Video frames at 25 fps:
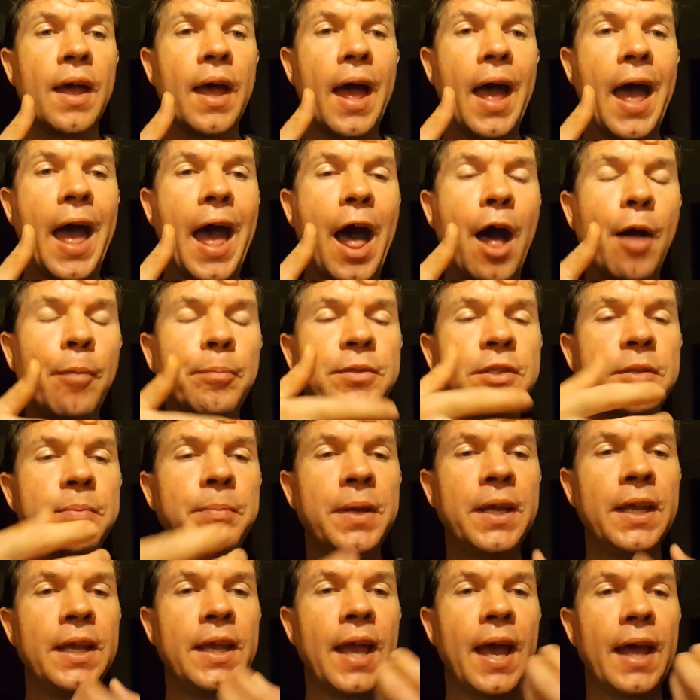helps
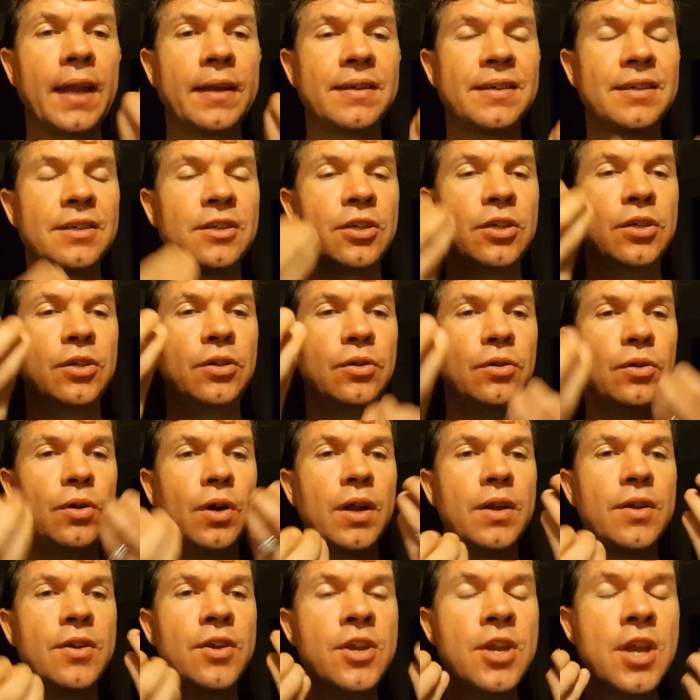me get
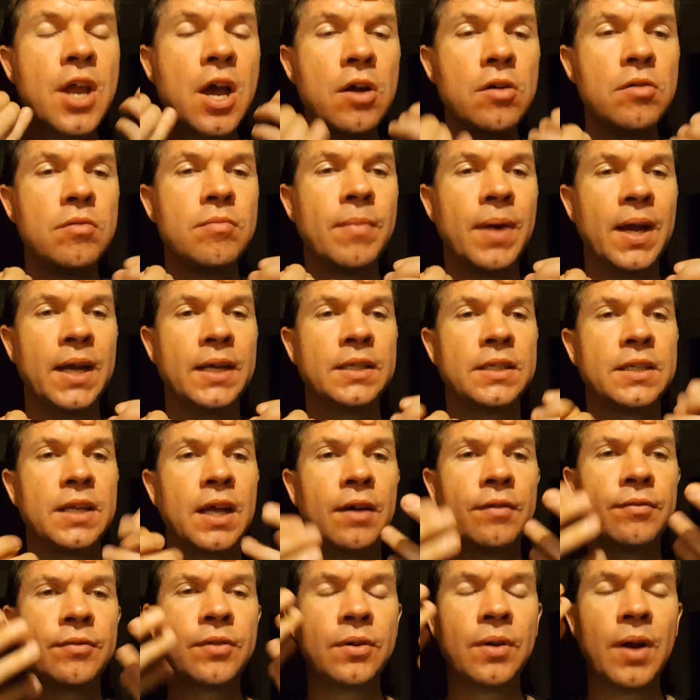to know
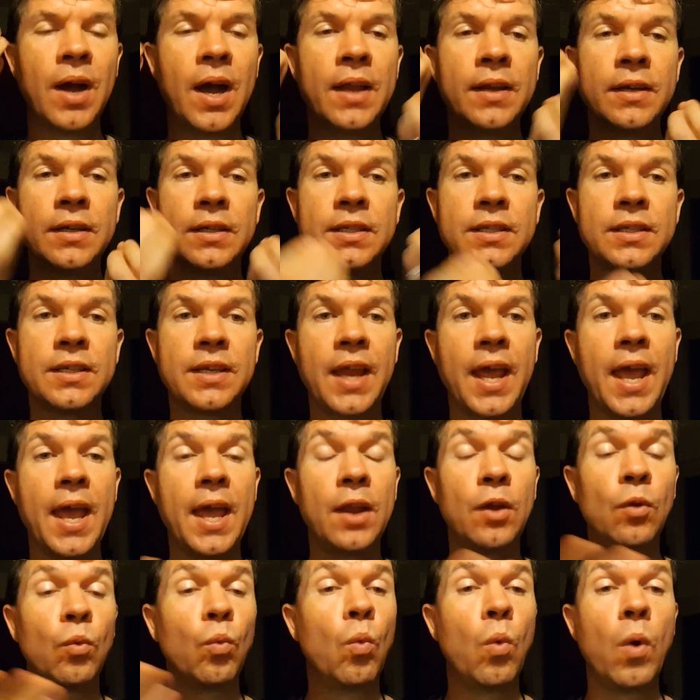myself, to
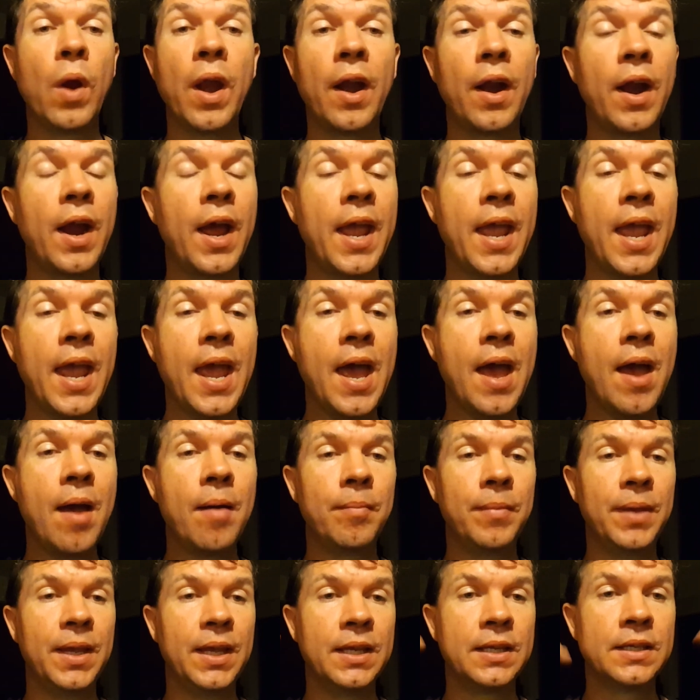understand where I
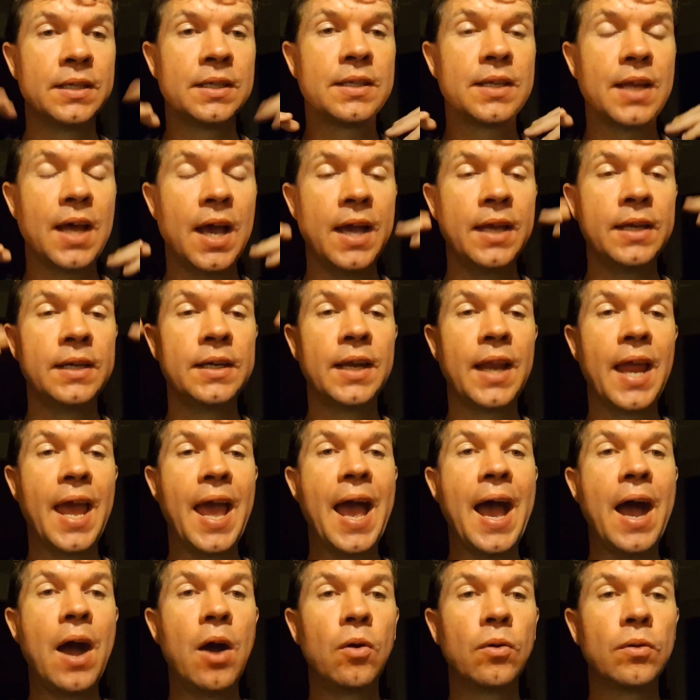am inside and
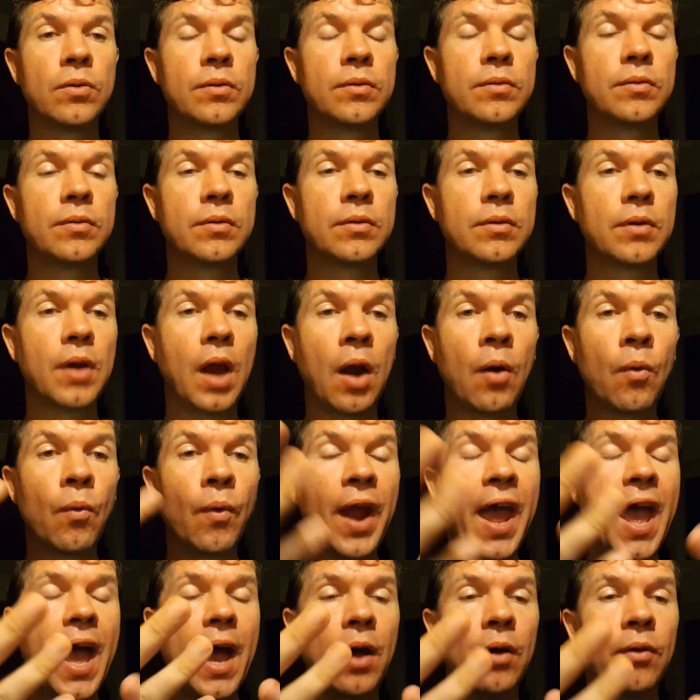out
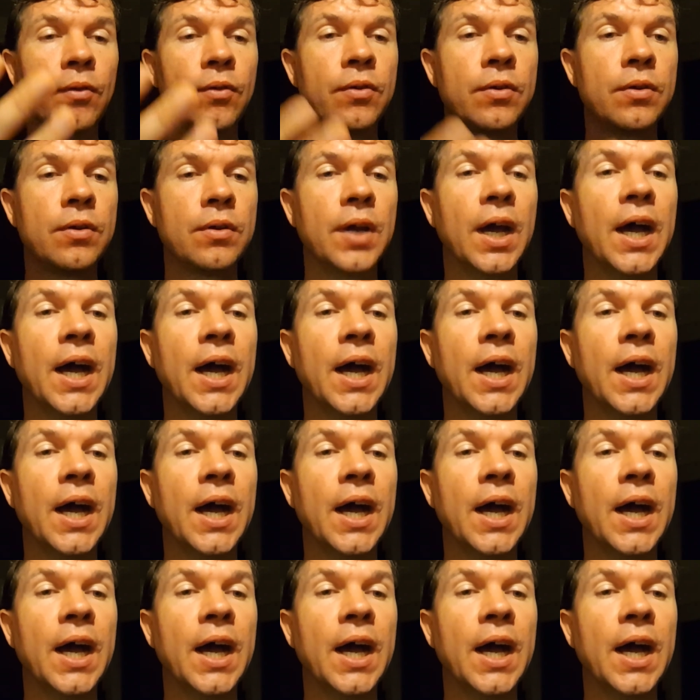around